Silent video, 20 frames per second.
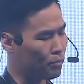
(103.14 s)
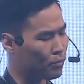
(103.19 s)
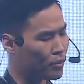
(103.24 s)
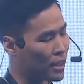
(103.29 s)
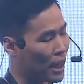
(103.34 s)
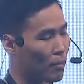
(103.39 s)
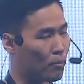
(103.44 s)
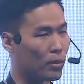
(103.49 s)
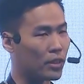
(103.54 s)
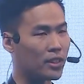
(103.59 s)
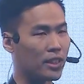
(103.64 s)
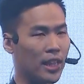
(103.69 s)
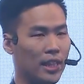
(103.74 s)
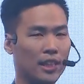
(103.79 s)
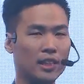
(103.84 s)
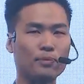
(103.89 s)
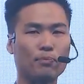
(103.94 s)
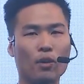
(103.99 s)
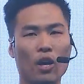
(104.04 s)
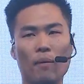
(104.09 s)
ten percent um,
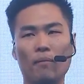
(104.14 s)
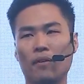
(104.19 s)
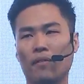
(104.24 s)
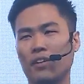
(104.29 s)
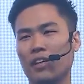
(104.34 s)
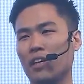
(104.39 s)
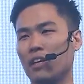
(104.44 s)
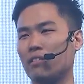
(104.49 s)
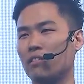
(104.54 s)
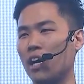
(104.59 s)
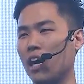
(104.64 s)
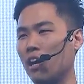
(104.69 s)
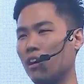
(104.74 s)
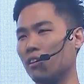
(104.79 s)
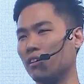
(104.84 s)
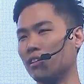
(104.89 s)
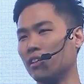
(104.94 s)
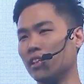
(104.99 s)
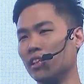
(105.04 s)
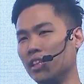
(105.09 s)
is probably
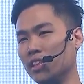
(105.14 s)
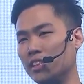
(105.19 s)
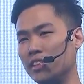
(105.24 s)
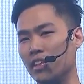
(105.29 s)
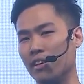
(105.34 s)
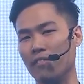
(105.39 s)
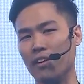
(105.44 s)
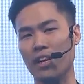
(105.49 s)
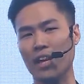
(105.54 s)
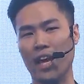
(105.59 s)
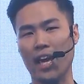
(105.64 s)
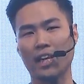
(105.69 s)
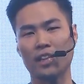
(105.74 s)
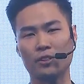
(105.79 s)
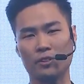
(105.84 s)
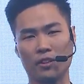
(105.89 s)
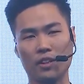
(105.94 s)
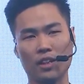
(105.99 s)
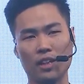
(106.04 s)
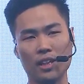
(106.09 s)
around seven, eight
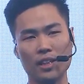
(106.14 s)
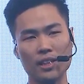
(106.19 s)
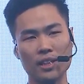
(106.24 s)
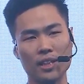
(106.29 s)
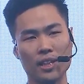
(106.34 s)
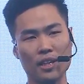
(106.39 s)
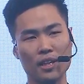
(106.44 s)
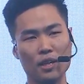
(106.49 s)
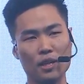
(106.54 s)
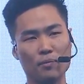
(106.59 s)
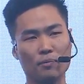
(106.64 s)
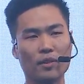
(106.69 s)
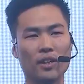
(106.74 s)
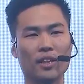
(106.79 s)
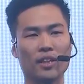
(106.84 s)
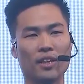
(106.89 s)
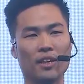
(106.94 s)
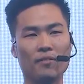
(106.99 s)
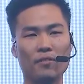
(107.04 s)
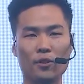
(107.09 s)
trillion. But
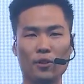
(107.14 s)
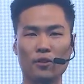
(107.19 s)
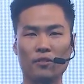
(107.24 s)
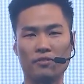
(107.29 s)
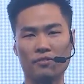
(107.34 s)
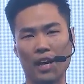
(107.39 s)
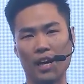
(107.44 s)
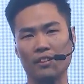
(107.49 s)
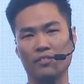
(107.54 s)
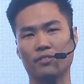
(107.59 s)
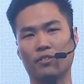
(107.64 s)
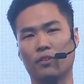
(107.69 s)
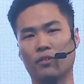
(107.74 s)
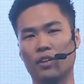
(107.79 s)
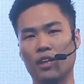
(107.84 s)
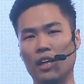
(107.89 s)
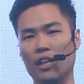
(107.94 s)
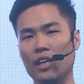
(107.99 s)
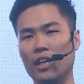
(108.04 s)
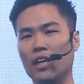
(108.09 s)
if you fast
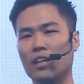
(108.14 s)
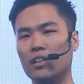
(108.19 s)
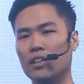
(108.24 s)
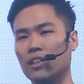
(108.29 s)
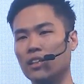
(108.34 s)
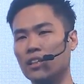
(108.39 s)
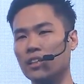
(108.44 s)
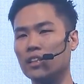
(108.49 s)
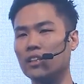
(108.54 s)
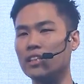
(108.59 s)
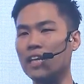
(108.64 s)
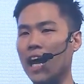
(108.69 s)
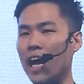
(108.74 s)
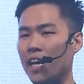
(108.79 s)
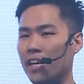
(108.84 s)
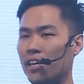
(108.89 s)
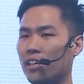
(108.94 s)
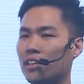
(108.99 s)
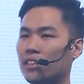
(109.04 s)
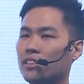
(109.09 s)
forward another
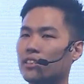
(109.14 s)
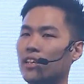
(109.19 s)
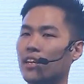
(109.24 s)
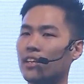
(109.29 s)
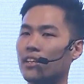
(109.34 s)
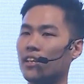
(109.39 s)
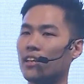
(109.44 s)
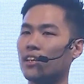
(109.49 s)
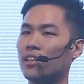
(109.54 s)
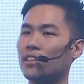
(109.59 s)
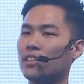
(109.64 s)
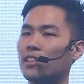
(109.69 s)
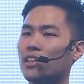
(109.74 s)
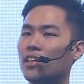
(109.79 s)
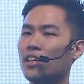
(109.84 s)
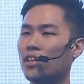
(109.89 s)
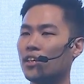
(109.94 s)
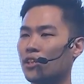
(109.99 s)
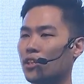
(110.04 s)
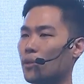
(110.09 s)
nine years, ten years,
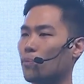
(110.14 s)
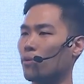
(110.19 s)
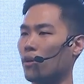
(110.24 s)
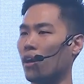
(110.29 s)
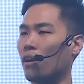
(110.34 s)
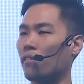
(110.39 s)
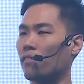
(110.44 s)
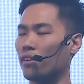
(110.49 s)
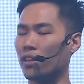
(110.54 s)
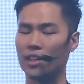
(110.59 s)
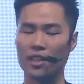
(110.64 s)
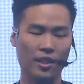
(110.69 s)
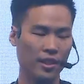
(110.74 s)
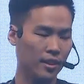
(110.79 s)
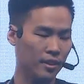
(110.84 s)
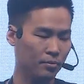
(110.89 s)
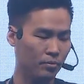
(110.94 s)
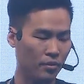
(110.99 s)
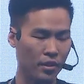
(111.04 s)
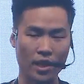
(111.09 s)
you probably,
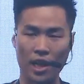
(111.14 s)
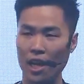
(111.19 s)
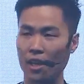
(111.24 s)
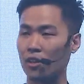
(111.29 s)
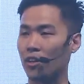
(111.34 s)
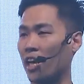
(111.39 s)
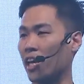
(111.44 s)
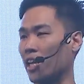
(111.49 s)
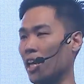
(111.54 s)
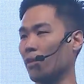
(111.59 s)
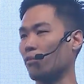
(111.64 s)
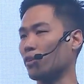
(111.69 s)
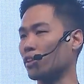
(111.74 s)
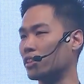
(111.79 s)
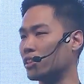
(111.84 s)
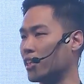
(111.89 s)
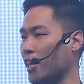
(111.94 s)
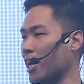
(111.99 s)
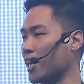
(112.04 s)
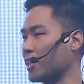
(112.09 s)
I don't know, end up
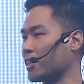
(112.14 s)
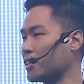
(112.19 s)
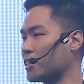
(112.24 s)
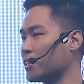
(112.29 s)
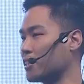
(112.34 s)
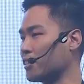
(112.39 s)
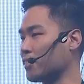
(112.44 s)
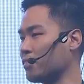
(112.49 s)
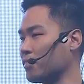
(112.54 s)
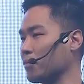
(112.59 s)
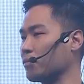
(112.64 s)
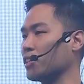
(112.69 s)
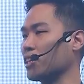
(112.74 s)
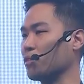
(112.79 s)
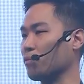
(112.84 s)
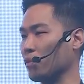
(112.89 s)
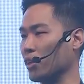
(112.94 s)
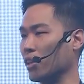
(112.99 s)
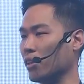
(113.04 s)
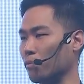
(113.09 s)
with ten,
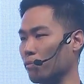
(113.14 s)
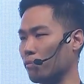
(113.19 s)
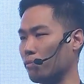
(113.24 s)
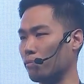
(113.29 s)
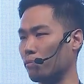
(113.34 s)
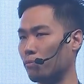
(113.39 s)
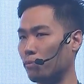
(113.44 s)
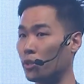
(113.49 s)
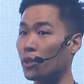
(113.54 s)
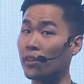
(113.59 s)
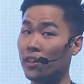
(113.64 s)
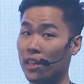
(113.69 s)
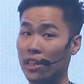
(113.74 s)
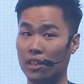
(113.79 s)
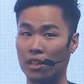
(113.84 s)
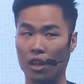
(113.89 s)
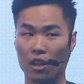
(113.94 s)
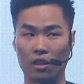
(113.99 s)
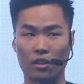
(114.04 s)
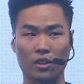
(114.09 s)
fifteen trillion
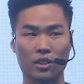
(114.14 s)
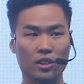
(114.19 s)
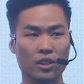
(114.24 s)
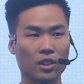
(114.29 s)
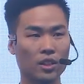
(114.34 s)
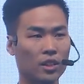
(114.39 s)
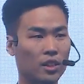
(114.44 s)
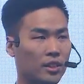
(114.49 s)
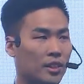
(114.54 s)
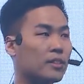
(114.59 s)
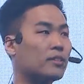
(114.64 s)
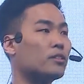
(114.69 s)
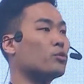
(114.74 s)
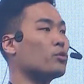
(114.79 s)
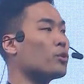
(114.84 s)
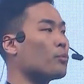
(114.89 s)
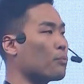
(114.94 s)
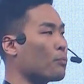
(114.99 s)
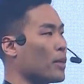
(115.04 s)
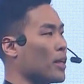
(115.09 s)
dollars. This
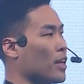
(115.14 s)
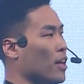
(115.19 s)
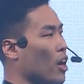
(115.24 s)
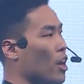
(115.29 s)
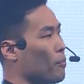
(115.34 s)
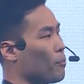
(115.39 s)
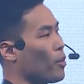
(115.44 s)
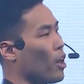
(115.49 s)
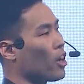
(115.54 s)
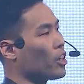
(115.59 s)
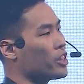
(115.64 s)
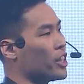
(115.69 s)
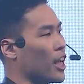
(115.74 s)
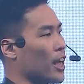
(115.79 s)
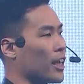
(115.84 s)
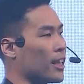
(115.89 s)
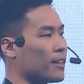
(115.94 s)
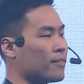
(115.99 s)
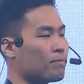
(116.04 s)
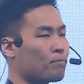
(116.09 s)
would be on
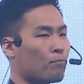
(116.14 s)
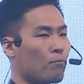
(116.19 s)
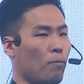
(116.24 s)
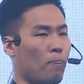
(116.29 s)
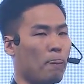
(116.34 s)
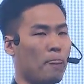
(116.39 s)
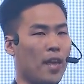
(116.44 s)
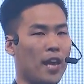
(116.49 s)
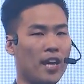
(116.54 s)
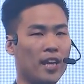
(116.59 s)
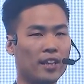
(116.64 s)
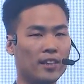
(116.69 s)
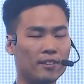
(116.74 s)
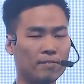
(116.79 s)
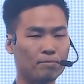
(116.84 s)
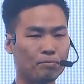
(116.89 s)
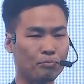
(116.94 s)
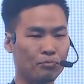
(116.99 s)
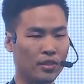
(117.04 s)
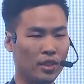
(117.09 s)
blockchain. And